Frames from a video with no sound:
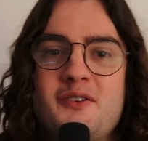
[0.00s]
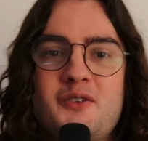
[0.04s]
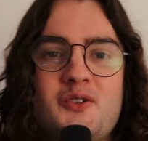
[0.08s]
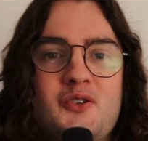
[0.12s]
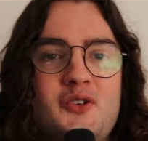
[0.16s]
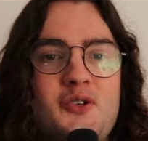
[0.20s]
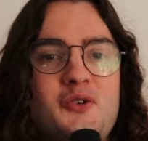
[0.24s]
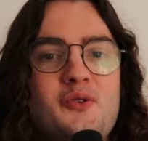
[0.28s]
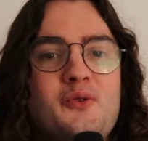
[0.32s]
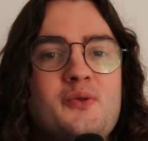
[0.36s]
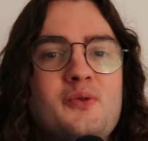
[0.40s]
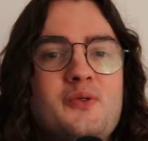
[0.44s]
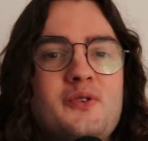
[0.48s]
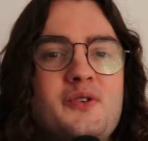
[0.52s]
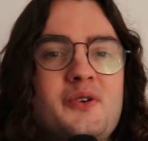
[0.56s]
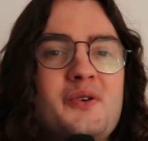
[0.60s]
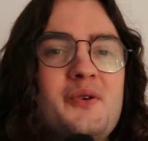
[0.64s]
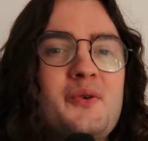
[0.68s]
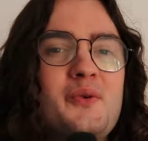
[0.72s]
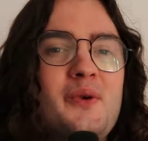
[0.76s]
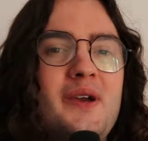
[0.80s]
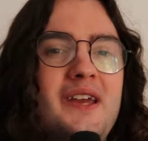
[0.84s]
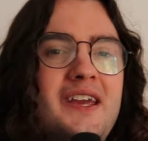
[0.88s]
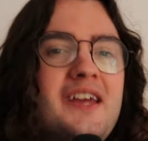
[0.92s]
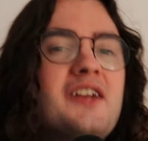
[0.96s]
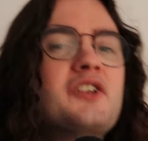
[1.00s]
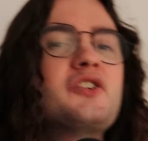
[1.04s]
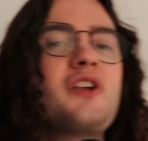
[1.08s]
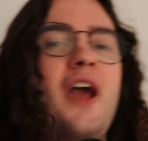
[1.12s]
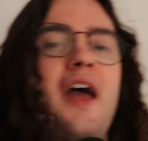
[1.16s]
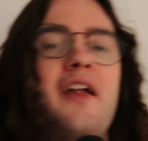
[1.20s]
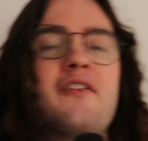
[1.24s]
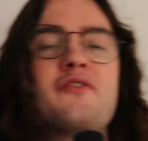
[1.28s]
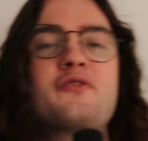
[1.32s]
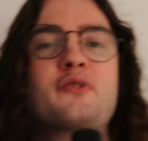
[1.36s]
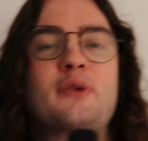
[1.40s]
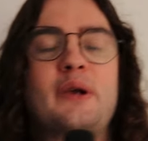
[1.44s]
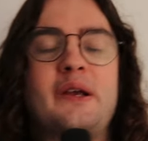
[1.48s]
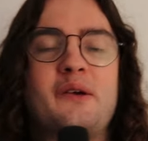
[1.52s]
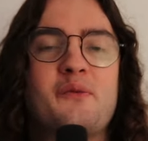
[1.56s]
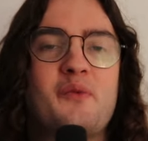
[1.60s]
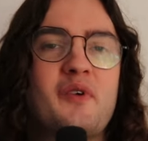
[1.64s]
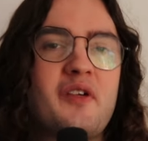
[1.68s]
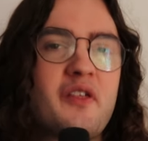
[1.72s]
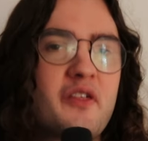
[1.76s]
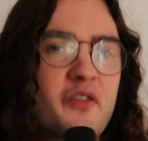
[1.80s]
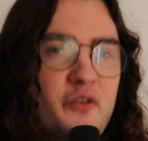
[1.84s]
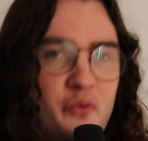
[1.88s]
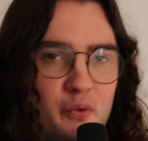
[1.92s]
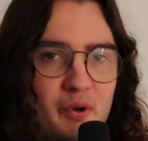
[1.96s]
due to each entering
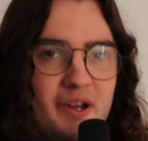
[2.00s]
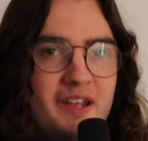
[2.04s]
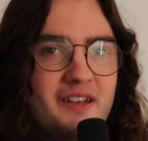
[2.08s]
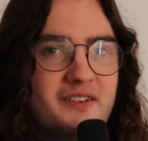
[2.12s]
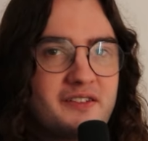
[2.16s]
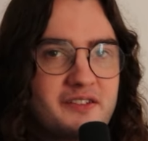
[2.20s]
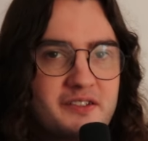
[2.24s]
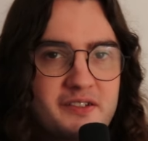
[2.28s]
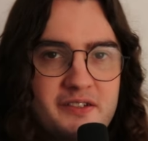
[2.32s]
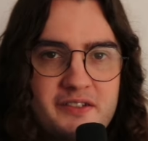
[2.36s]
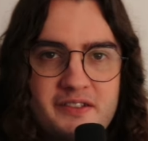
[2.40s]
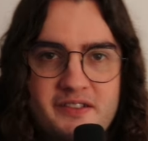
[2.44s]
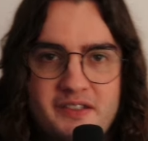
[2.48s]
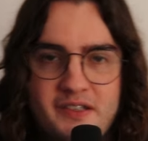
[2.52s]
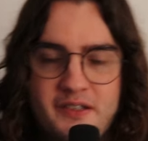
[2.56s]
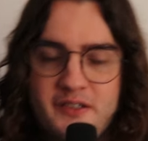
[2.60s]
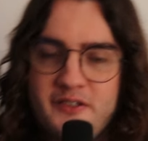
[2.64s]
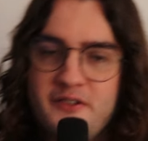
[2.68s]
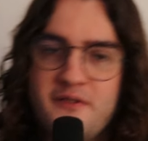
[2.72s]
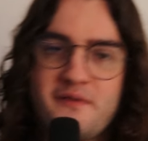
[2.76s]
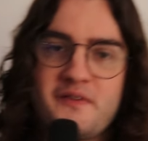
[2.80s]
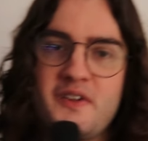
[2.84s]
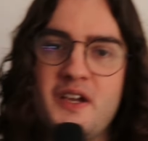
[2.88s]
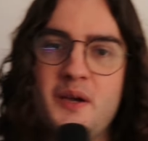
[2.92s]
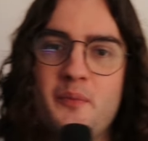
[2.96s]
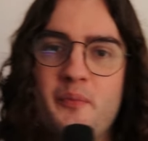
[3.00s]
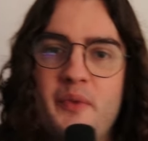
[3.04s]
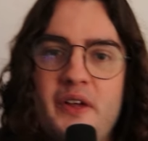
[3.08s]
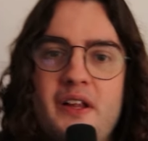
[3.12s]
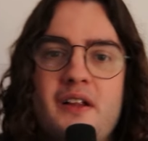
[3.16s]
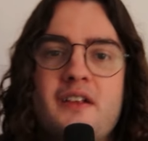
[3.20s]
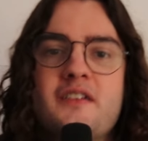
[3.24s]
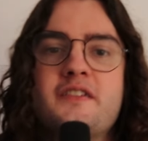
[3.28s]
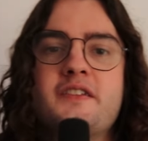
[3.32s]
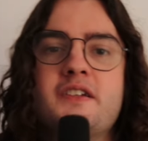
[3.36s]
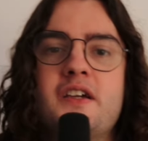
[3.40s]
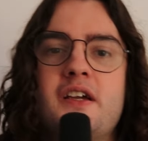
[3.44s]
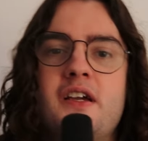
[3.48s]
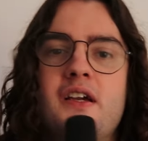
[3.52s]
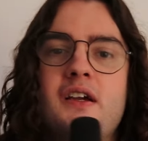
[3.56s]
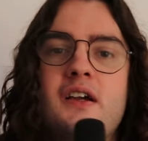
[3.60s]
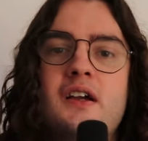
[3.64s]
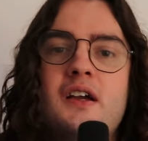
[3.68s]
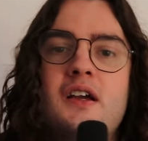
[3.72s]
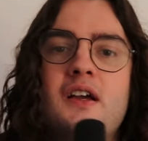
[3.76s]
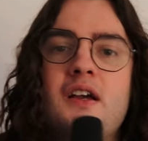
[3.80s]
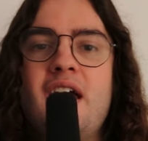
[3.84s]
with 3 instances of the ability.